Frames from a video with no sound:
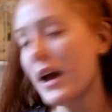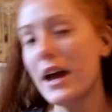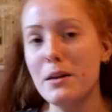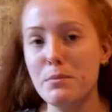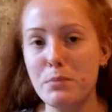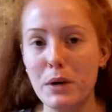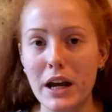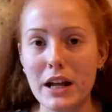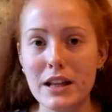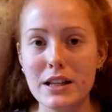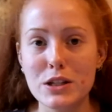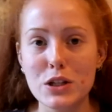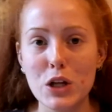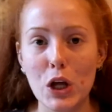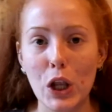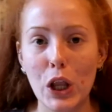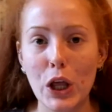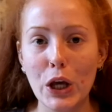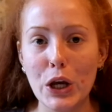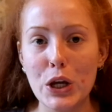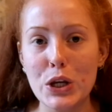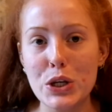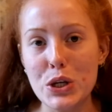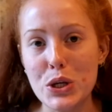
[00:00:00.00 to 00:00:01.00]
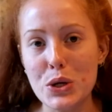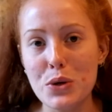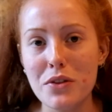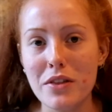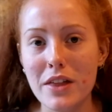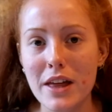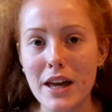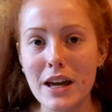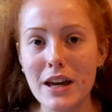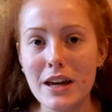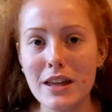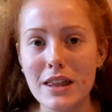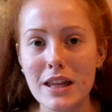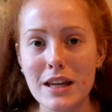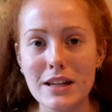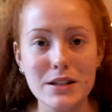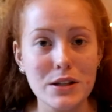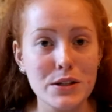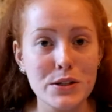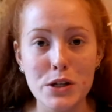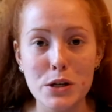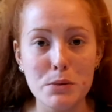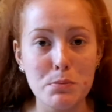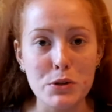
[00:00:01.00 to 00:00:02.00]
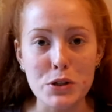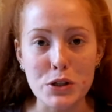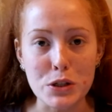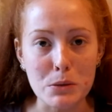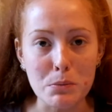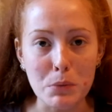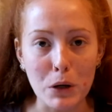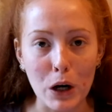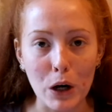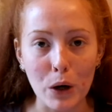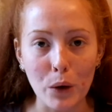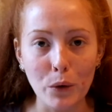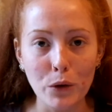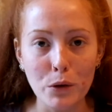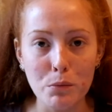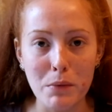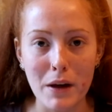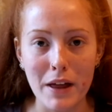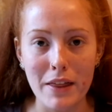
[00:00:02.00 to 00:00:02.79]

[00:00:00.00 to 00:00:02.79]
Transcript: weird, but it's not like a new thing. These are super, super old,